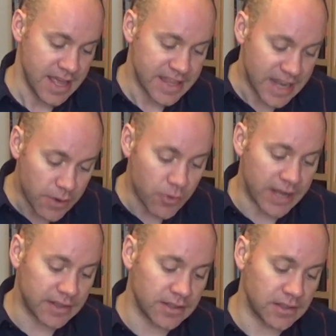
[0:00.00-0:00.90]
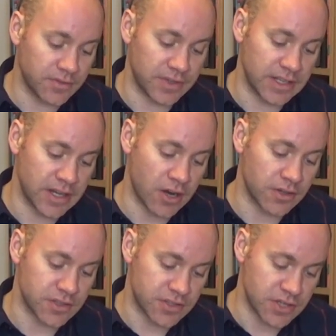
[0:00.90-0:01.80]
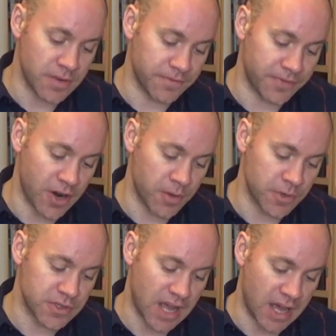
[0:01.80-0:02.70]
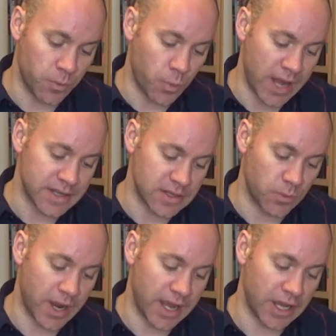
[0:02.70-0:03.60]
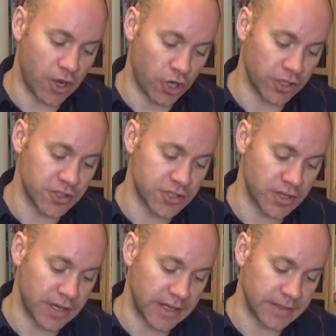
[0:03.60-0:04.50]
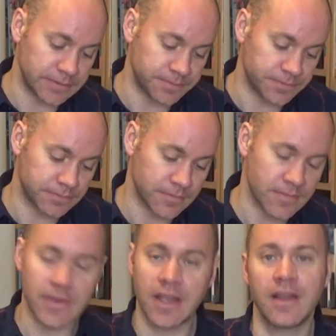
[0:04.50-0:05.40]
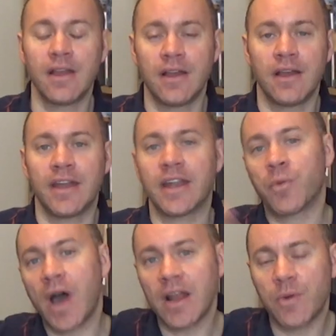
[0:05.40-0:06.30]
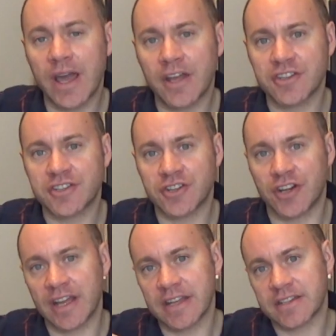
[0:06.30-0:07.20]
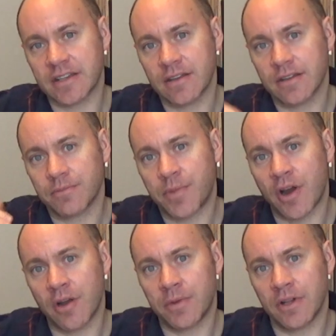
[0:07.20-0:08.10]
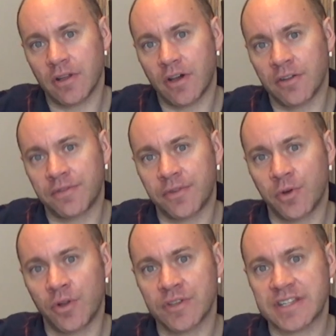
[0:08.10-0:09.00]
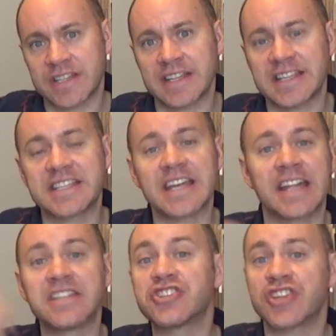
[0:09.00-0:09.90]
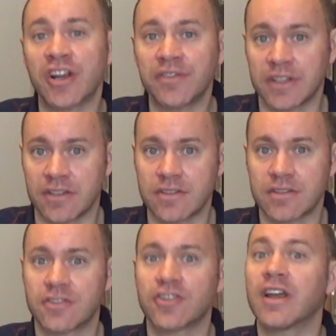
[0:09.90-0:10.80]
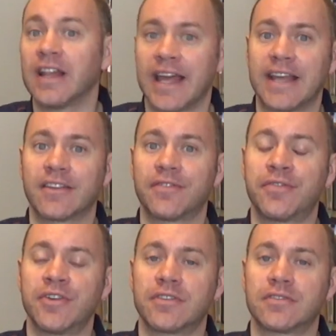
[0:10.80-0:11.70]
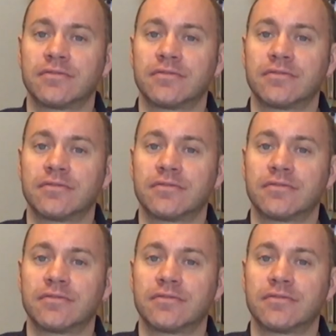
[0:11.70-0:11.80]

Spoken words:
Then he rented the vineyard to some farmers and went away on a journey. And then while away on his journey, as the parable unfolds, it says he sends servants to collect the fruit.